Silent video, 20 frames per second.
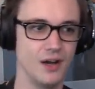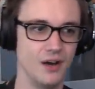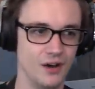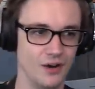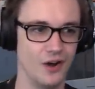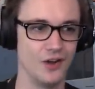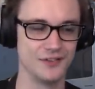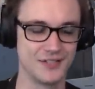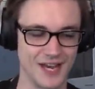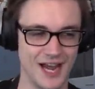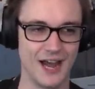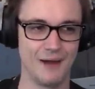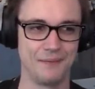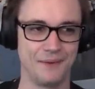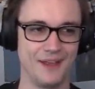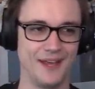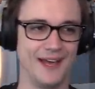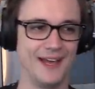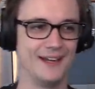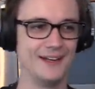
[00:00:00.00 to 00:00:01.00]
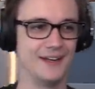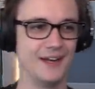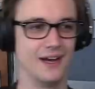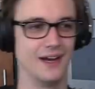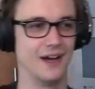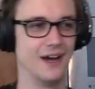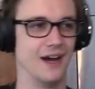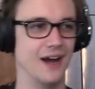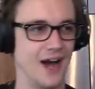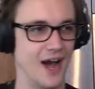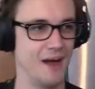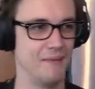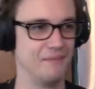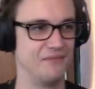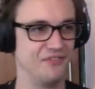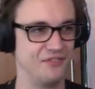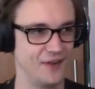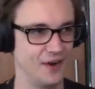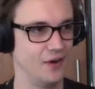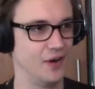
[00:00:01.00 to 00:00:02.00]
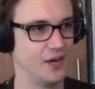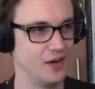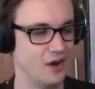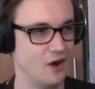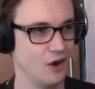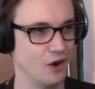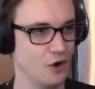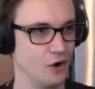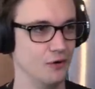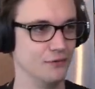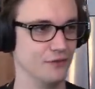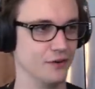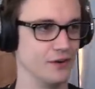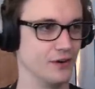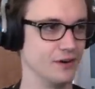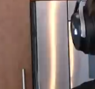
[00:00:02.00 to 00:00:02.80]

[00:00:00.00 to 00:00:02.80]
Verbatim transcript: on top of that, uh, I'm very hungover.